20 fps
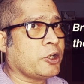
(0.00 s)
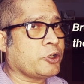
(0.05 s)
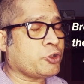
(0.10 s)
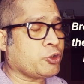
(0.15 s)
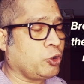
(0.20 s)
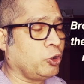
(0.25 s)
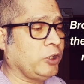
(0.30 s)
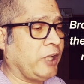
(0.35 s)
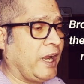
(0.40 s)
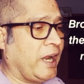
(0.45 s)

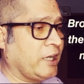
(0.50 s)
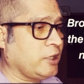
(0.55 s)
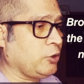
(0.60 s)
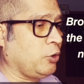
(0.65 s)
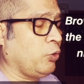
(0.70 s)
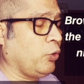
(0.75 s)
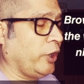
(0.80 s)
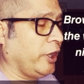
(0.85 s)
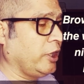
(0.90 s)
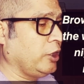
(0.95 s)
so
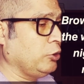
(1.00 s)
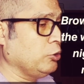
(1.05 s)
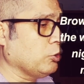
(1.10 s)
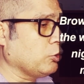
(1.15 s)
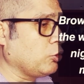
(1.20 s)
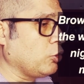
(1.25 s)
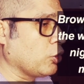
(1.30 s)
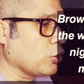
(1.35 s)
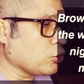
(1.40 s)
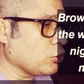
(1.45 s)
that when
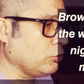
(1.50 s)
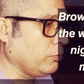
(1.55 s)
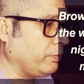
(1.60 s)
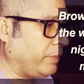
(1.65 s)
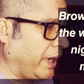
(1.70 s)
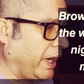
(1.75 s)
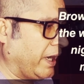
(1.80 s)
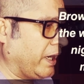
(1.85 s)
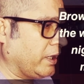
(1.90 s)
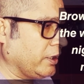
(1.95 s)
you go to
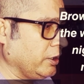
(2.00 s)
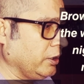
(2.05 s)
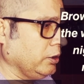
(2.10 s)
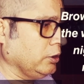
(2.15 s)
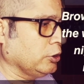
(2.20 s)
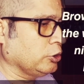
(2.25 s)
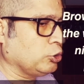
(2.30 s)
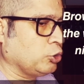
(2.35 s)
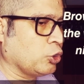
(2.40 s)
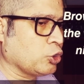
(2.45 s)

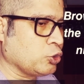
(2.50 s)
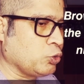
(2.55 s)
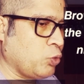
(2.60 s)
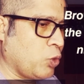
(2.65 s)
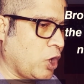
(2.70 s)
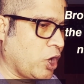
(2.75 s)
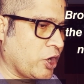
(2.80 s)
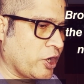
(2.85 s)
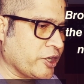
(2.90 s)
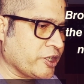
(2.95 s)
bed, those
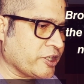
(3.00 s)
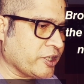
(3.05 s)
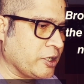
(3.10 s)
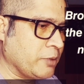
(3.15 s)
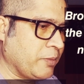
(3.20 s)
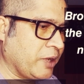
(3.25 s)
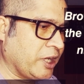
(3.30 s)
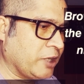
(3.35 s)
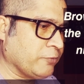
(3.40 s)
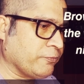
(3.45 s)
words
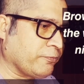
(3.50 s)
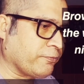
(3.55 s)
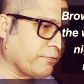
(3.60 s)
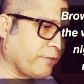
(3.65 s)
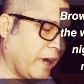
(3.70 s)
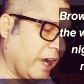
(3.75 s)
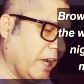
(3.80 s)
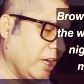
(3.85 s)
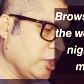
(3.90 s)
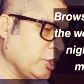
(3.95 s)
remain
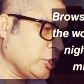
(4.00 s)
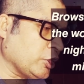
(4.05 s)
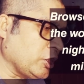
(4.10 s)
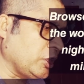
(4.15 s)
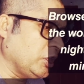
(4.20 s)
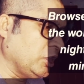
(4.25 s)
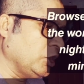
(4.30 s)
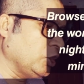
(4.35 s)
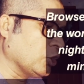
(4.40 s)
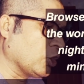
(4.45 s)
fresh
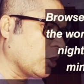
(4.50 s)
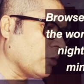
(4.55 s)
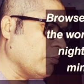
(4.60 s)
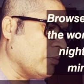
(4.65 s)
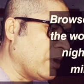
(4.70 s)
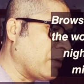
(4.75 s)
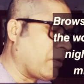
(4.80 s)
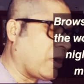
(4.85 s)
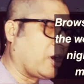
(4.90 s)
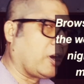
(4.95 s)
in your
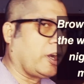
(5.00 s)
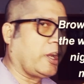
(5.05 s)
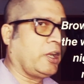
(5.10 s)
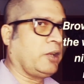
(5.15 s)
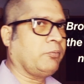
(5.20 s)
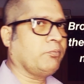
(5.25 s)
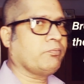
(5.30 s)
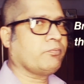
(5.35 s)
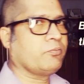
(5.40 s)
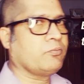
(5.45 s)
memory.